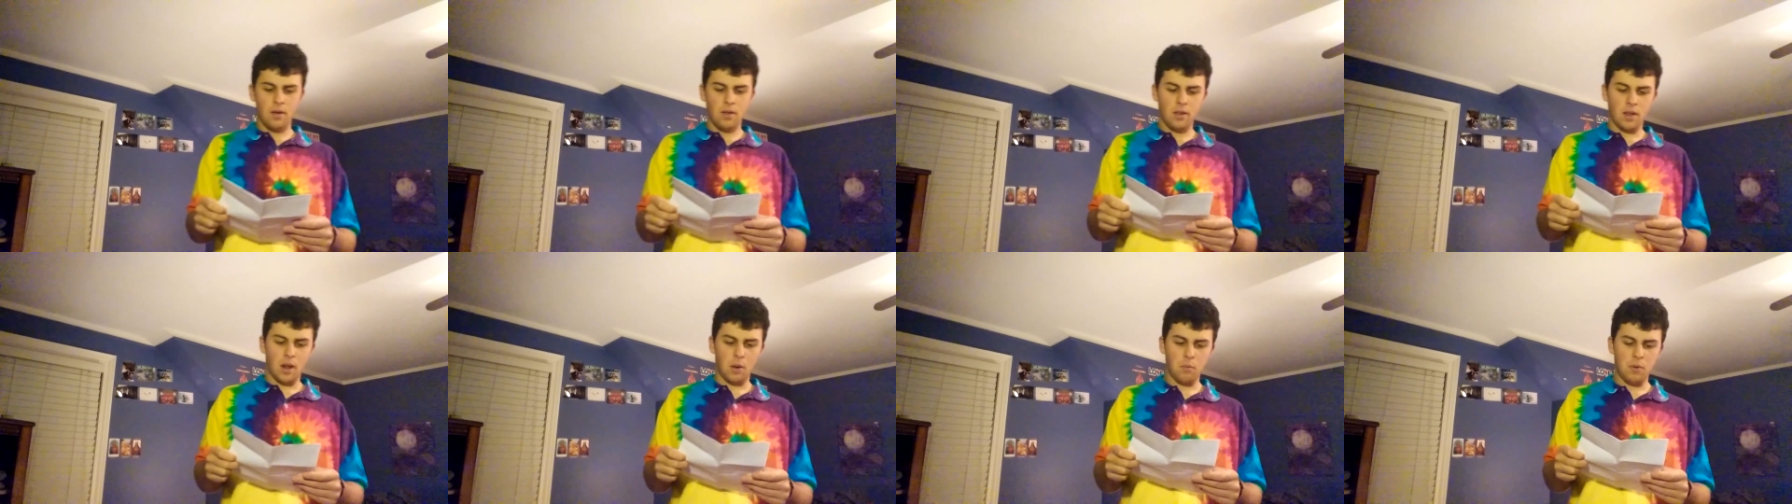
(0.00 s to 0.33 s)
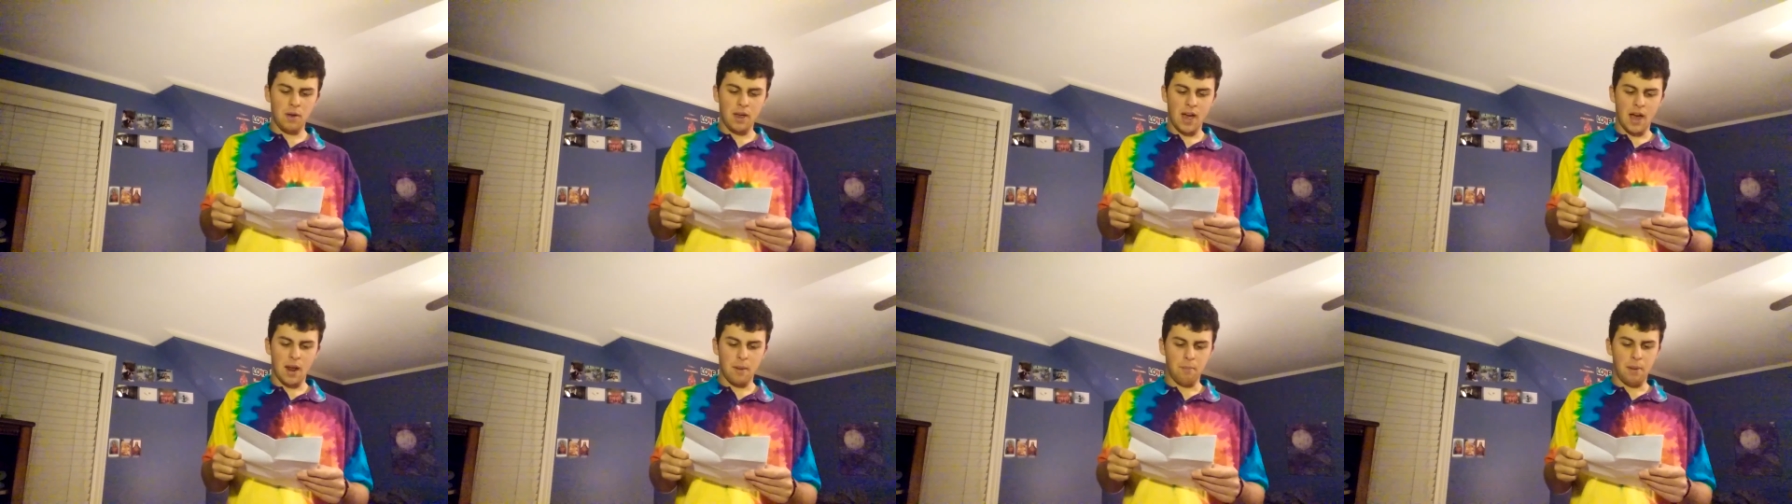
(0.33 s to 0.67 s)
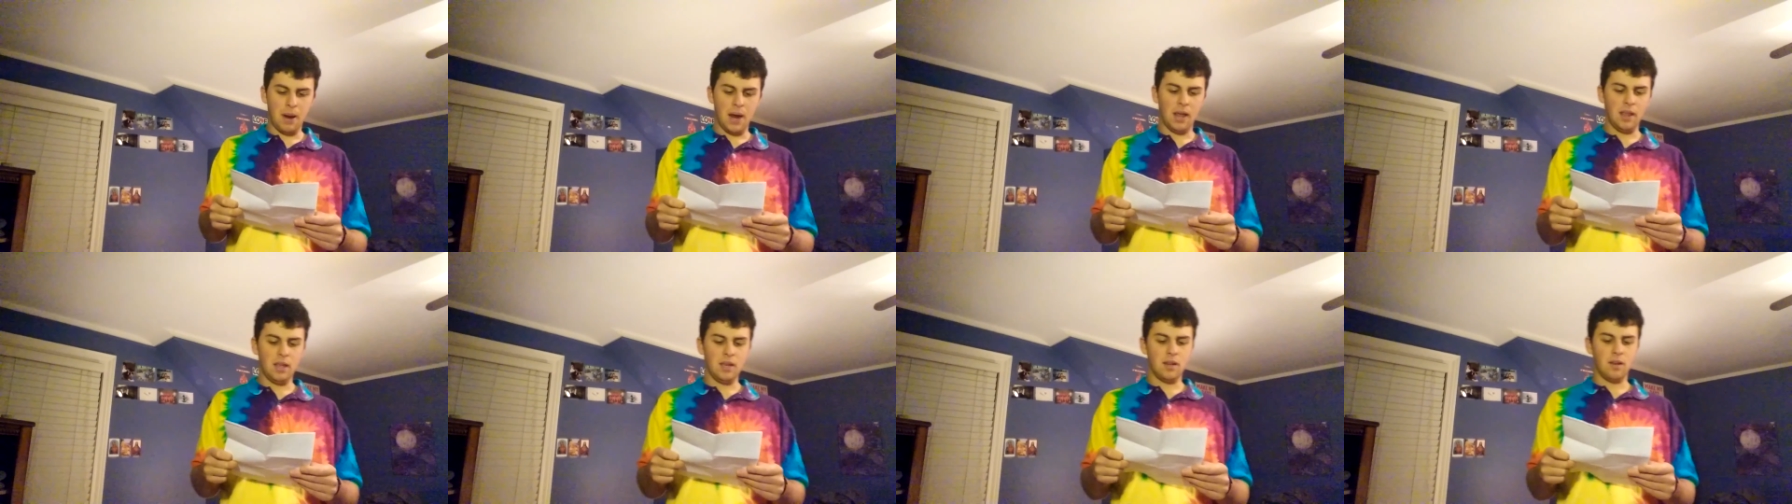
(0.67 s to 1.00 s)
Then we had
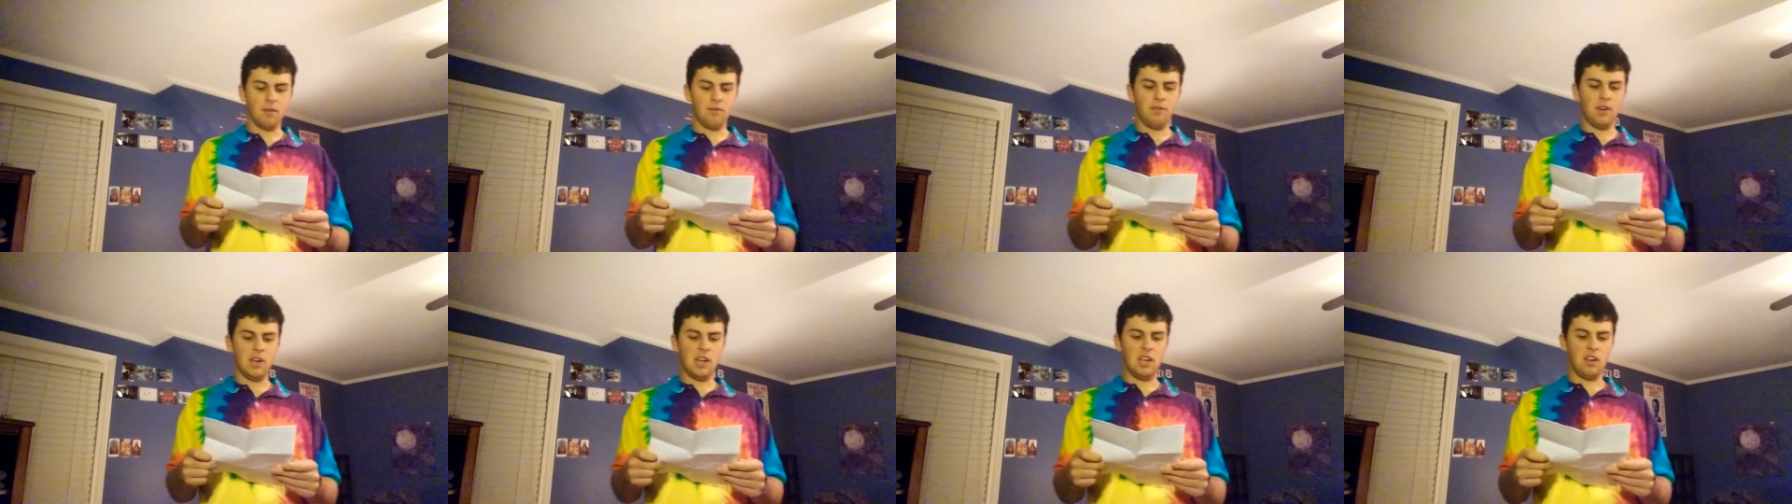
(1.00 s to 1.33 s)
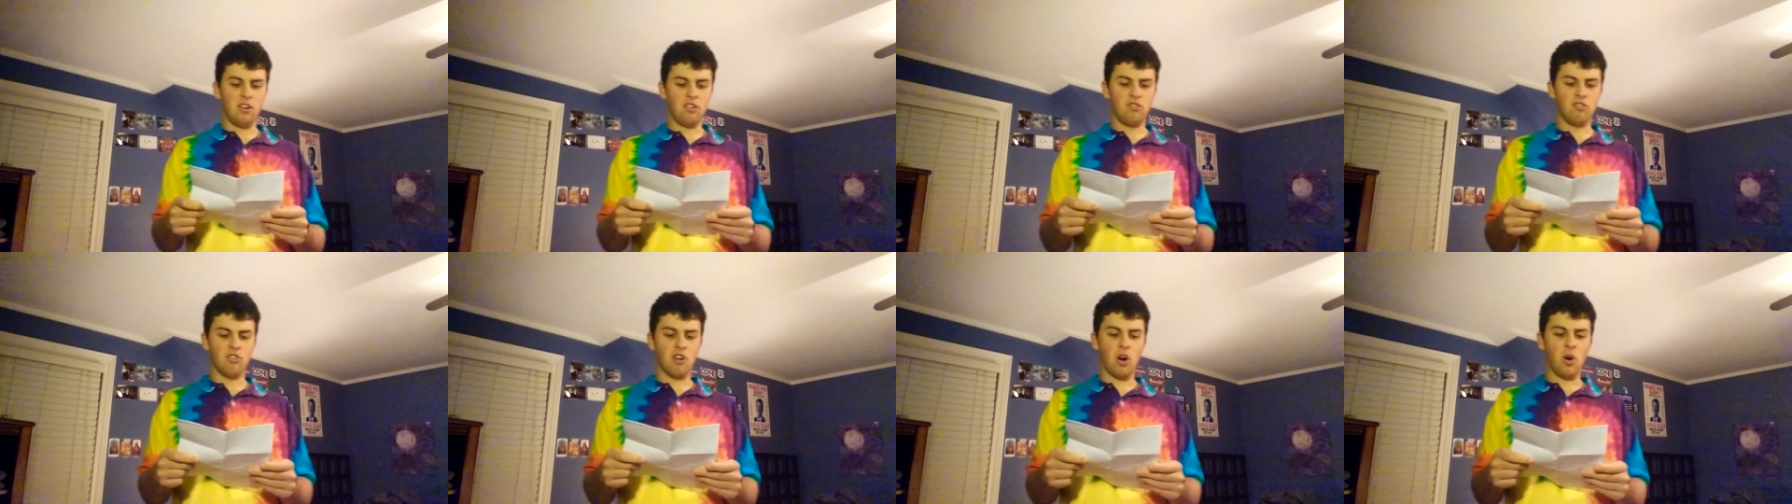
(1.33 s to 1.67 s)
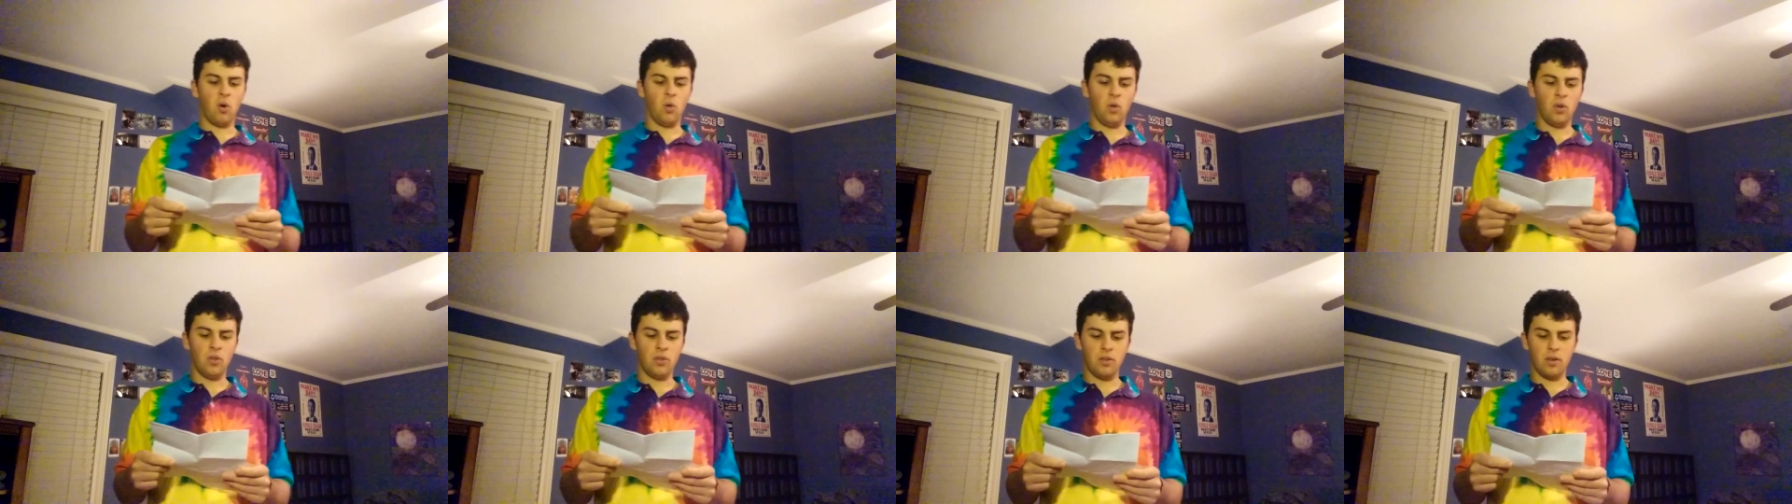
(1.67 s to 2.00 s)
Bayley defeating
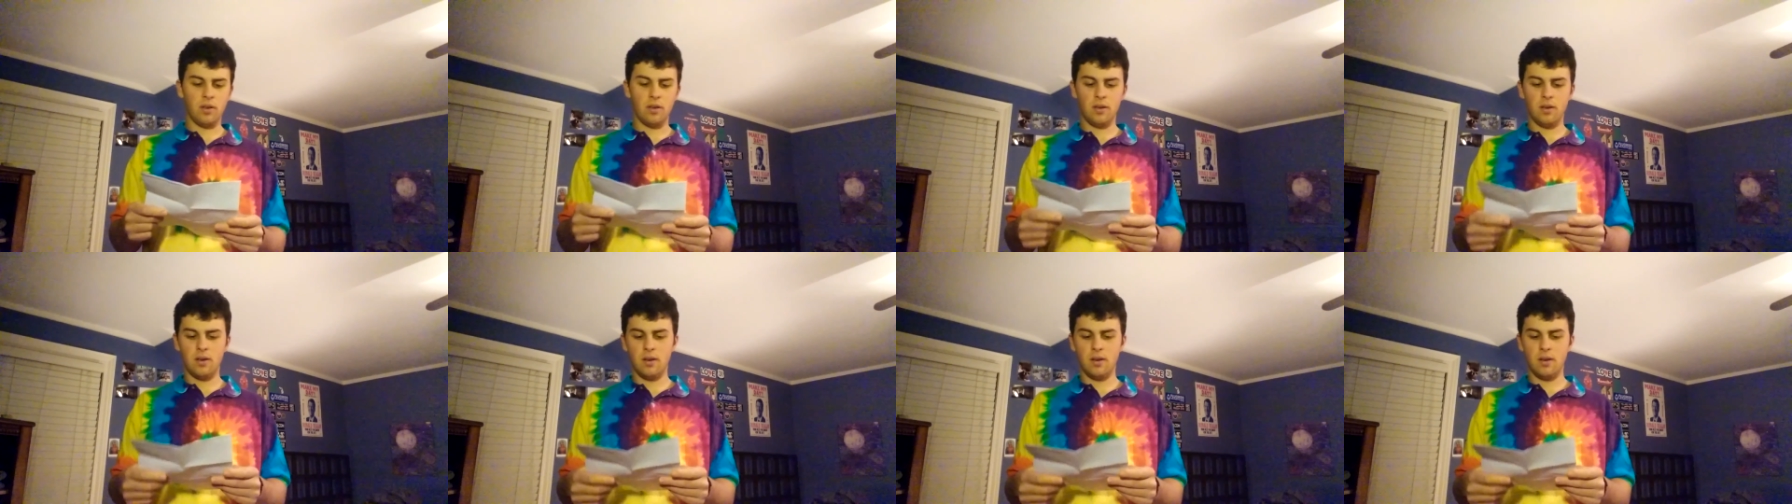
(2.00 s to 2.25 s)
Charlotte.